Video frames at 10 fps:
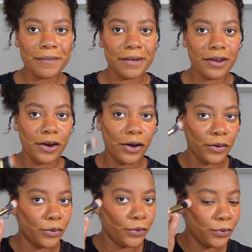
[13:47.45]

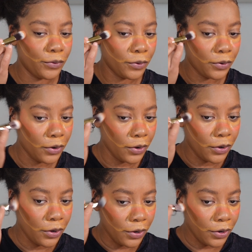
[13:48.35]
No.
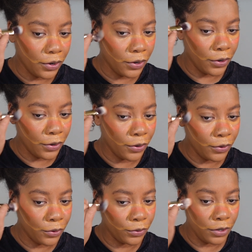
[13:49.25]

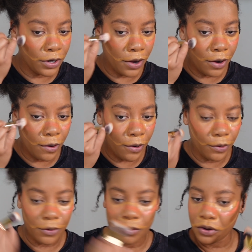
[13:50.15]
Oh
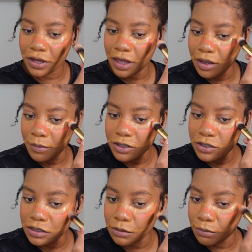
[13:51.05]
no. Okay, let me
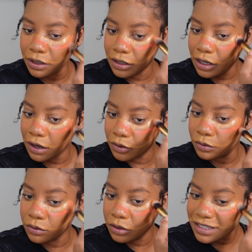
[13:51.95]
just blend
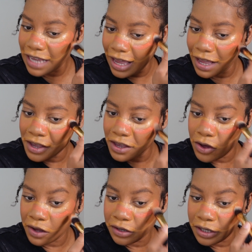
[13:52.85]
out. Dang,
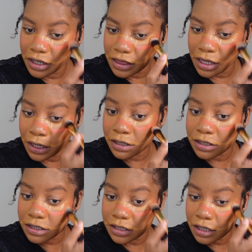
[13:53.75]
y'all, look at
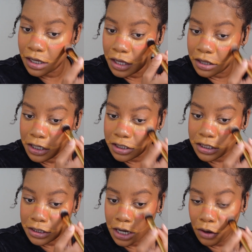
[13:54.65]
this. This
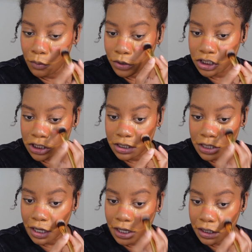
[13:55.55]
is not what she
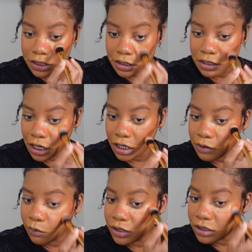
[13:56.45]
did. This is
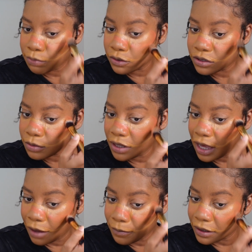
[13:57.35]
not what is supposed to be
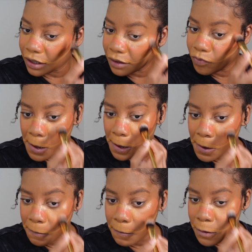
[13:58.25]
happening.
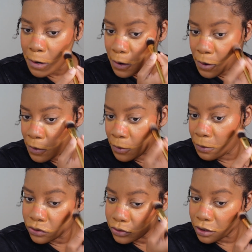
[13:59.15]
Oh
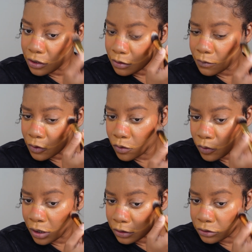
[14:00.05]
no. Just keep
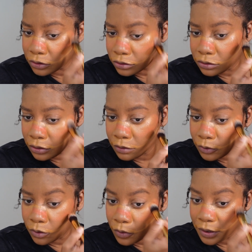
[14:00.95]
going, just
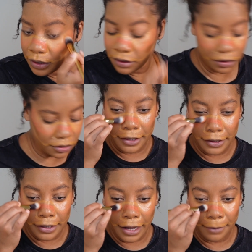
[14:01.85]
keep going. And
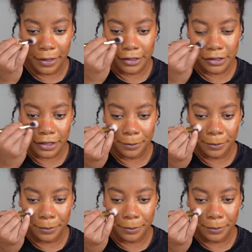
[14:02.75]
then I messed up